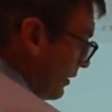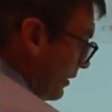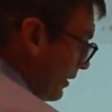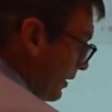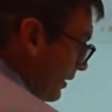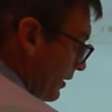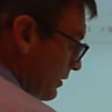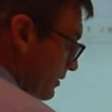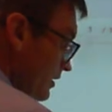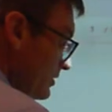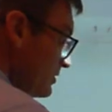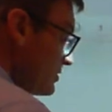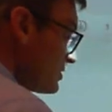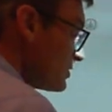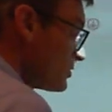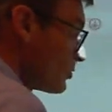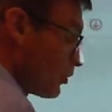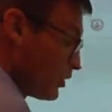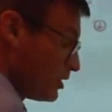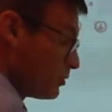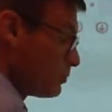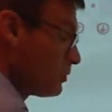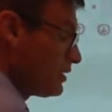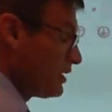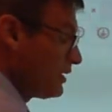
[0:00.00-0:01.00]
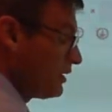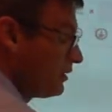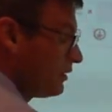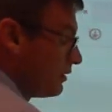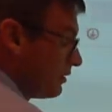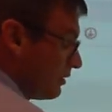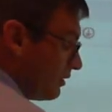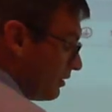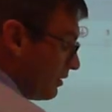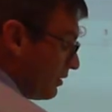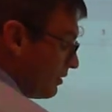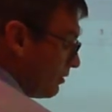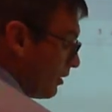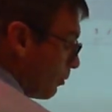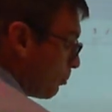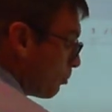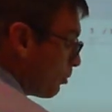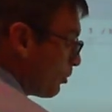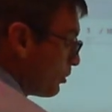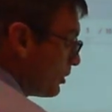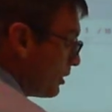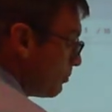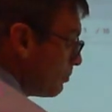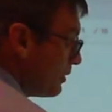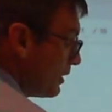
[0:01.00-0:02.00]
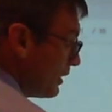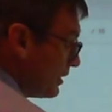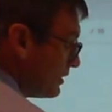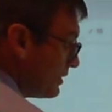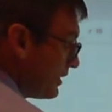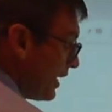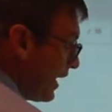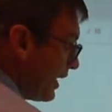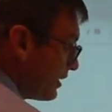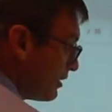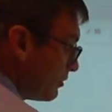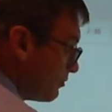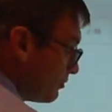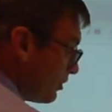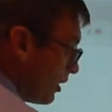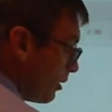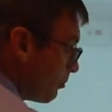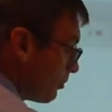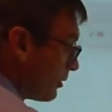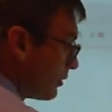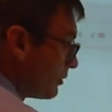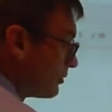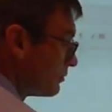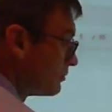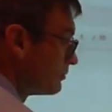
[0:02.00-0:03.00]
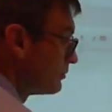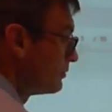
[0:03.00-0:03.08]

this is going to be a pretty big negative number.